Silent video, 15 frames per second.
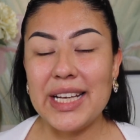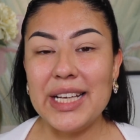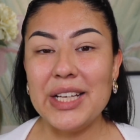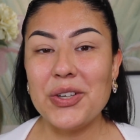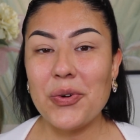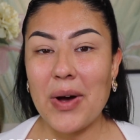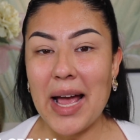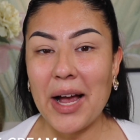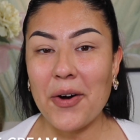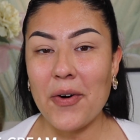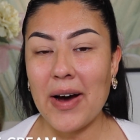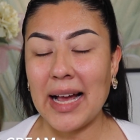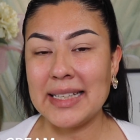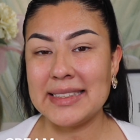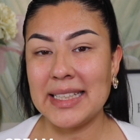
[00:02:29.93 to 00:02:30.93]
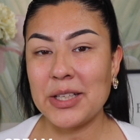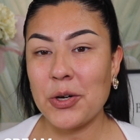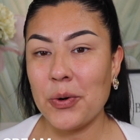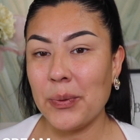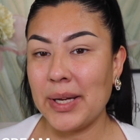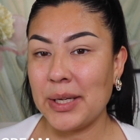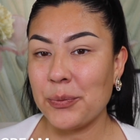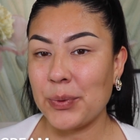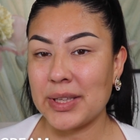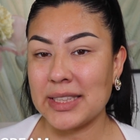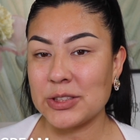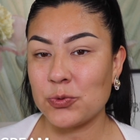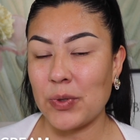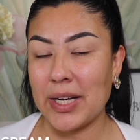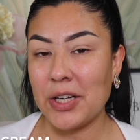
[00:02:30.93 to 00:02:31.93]
Y luego, I did go in with
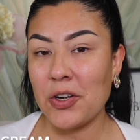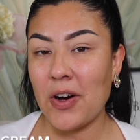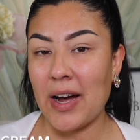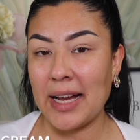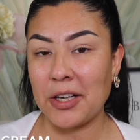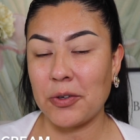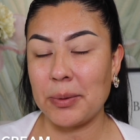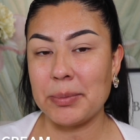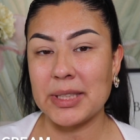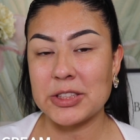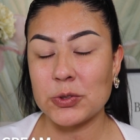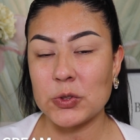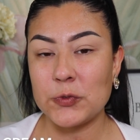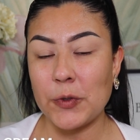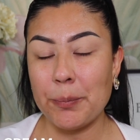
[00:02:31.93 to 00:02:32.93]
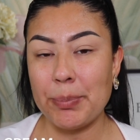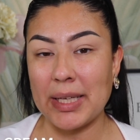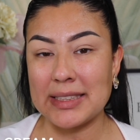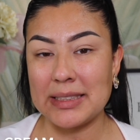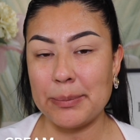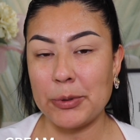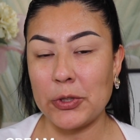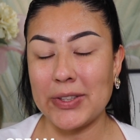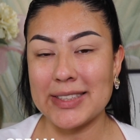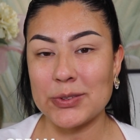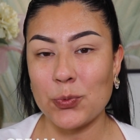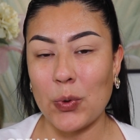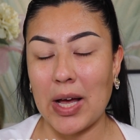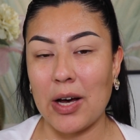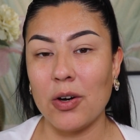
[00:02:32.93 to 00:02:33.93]
this Retinol eye cream. This one's from Pixi Beauty as
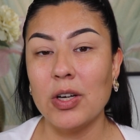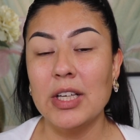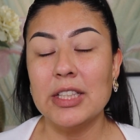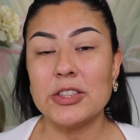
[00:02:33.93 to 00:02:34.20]
well.